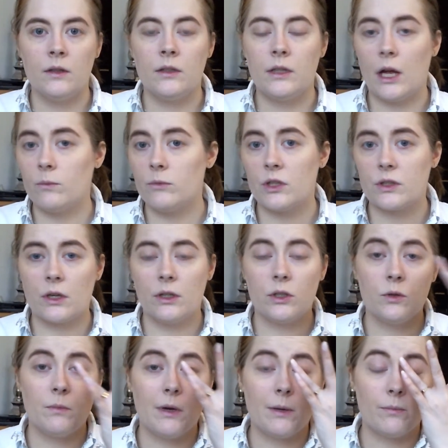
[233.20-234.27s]
Now I'm just gonna
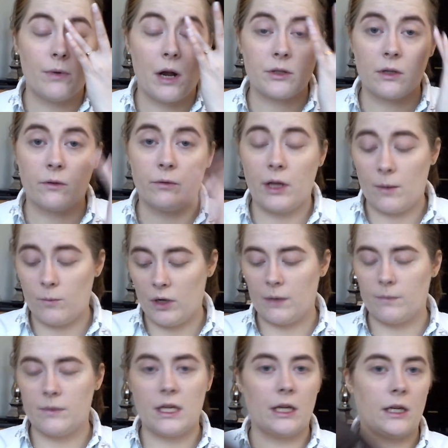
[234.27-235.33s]
do my brows off camera.
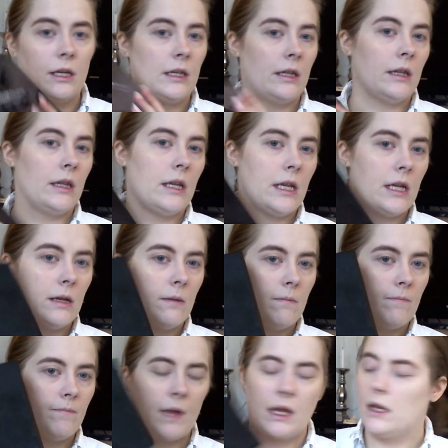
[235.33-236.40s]
I'm taking the
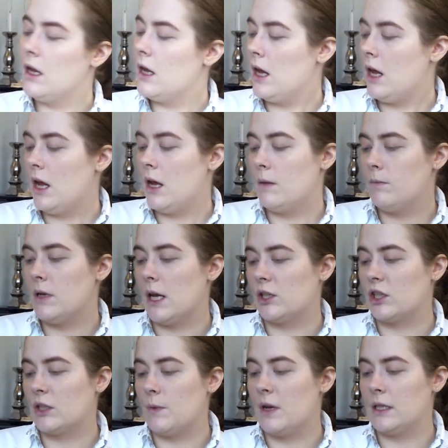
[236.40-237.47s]
BH
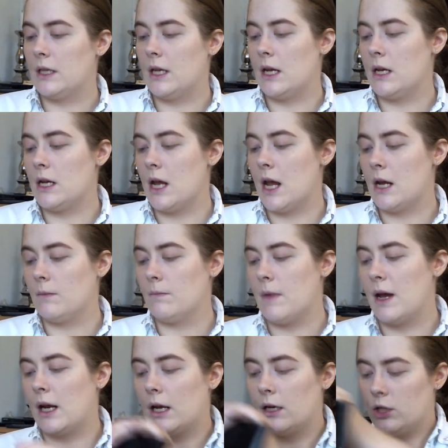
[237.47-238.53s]
Cosmetics 88
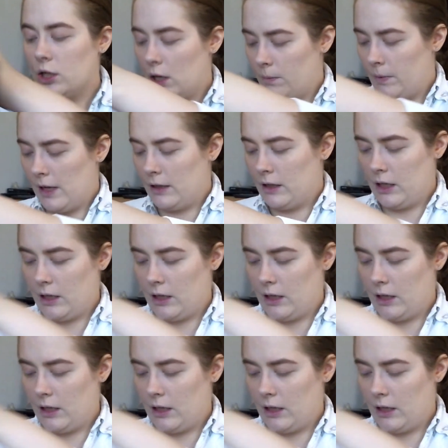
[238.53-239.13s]
matte eyeshadow palette.